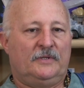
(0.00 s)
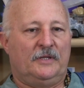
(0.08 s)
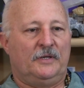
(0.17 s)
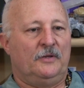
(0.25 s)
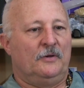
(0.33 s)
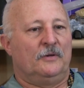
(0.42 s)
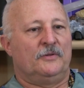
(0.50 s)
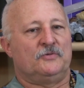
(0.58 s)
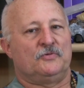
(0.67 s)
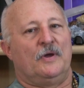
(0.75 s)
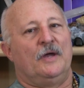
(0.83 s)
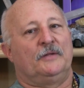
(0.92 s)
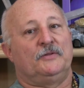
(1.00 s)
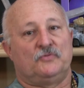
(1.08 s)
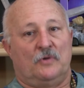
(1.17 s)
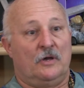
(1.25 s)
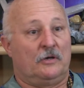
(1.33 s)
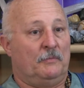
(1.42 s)
than they are the Drachk. The
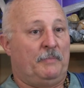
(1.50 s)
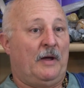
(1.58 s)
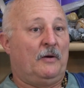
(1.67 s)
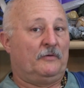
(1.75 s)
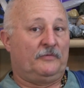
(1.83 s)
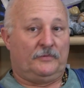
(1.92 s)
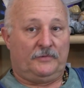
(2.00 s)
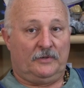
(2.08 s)
Drachk are powerful.